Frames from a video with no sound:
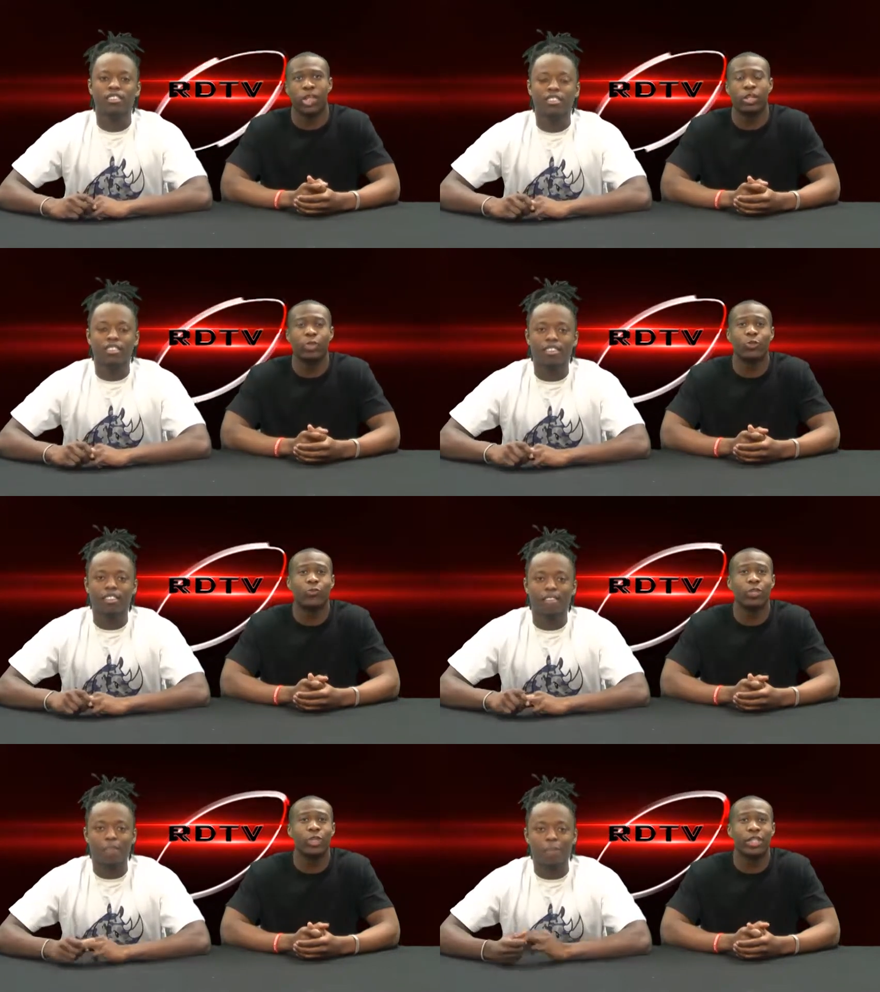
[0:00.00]
Speaker 1: Coach
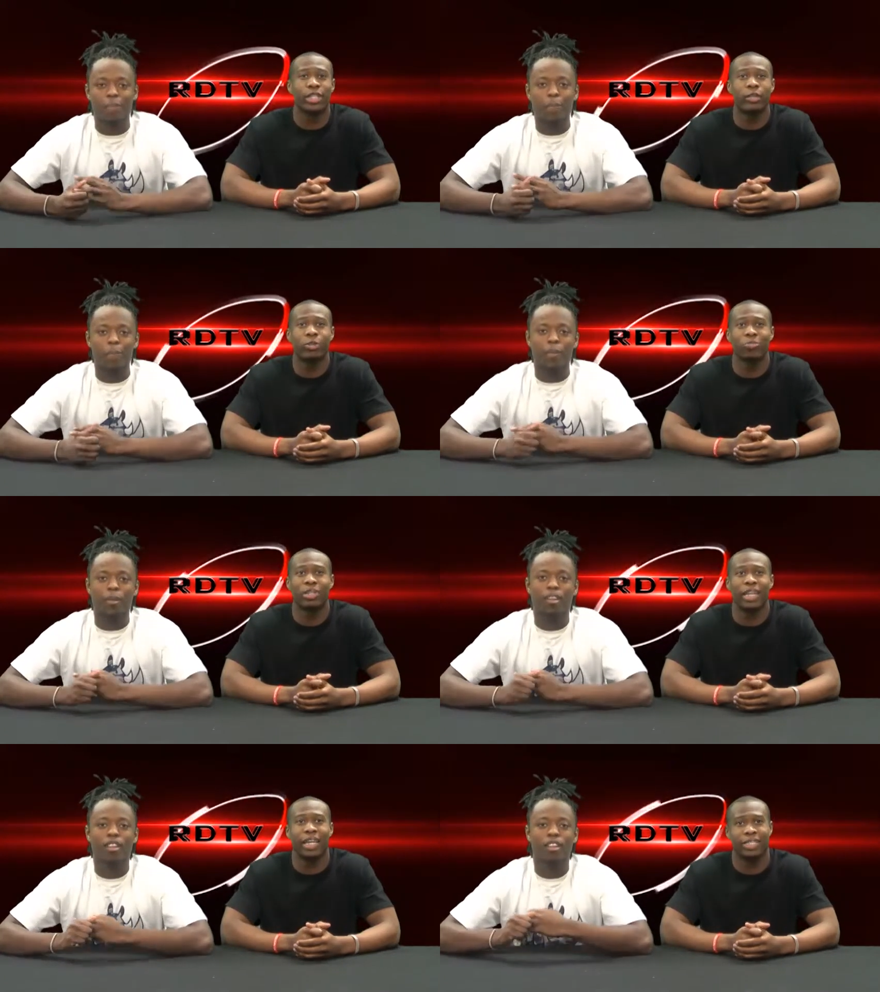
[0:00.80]
Fuller and Coach
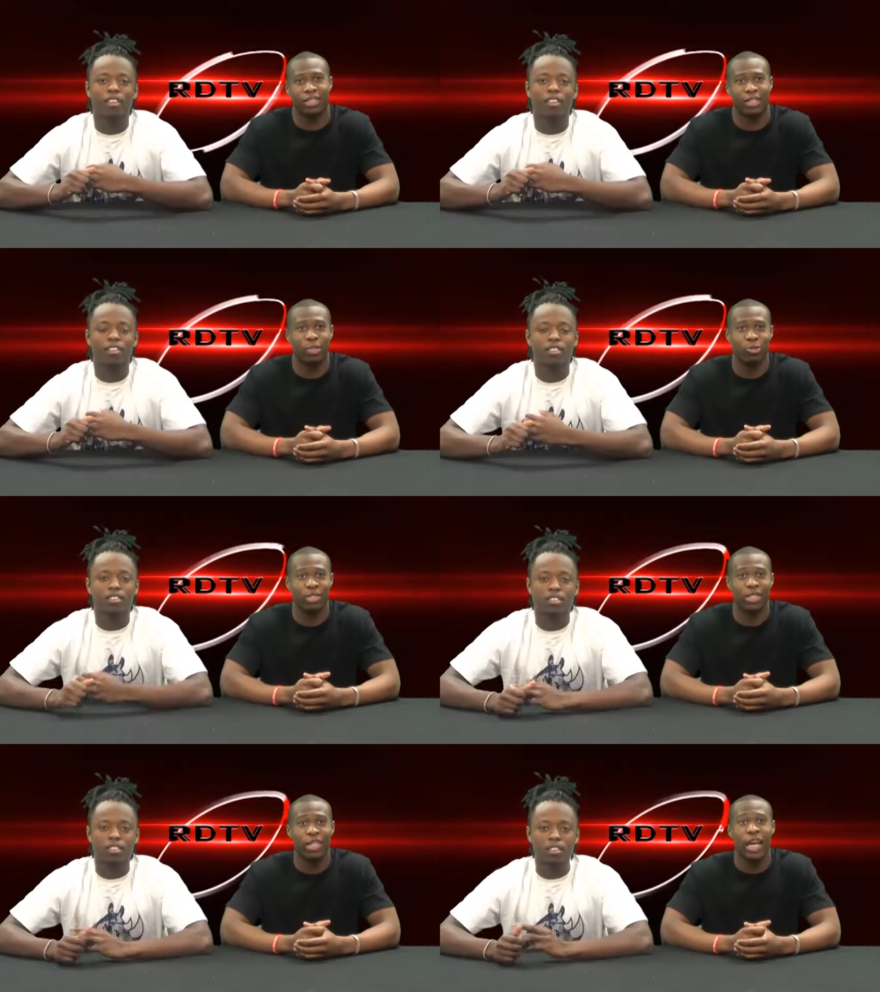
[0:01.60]
McCants is
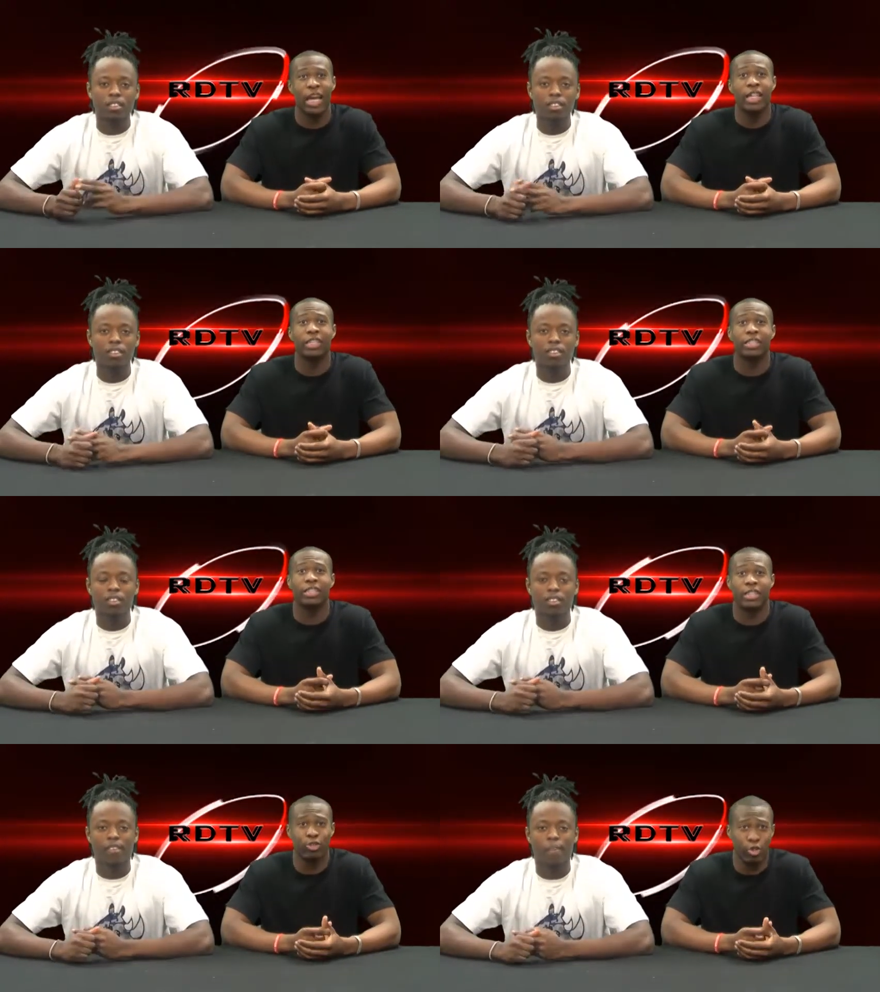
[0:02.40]
hosting the
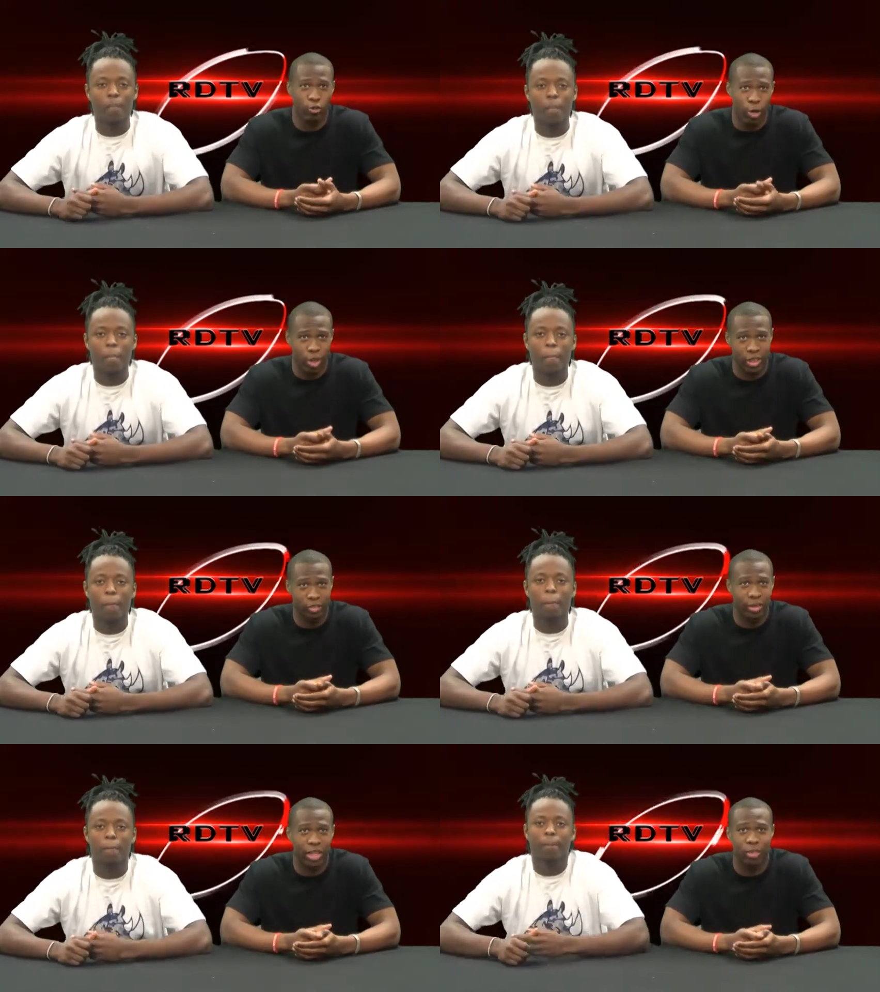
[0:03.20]
Central Varsity
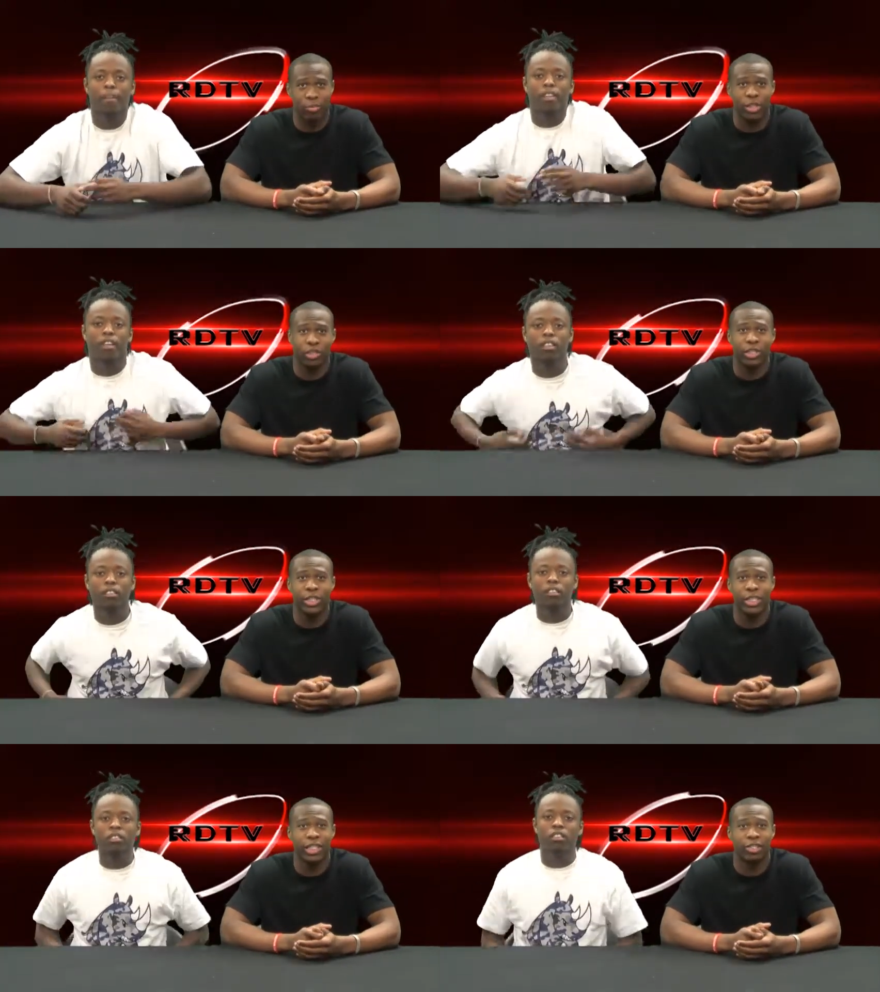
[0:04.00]
Basketball
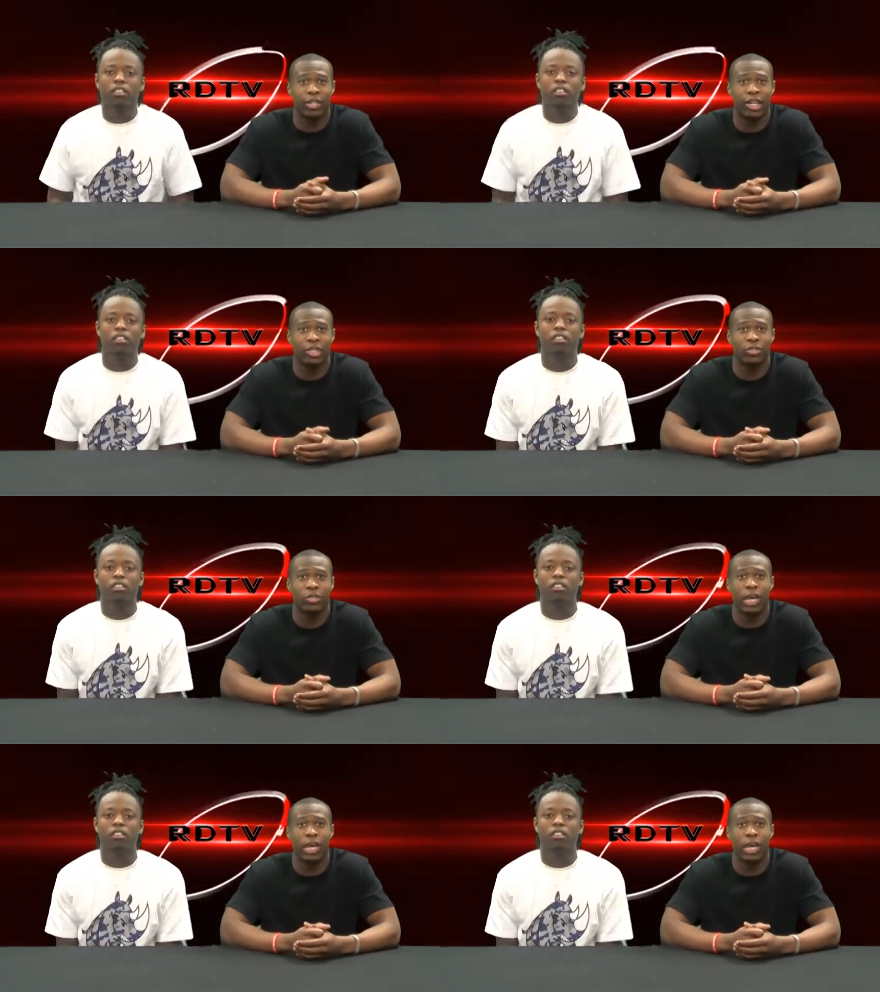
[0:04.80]
Cheerleading Trials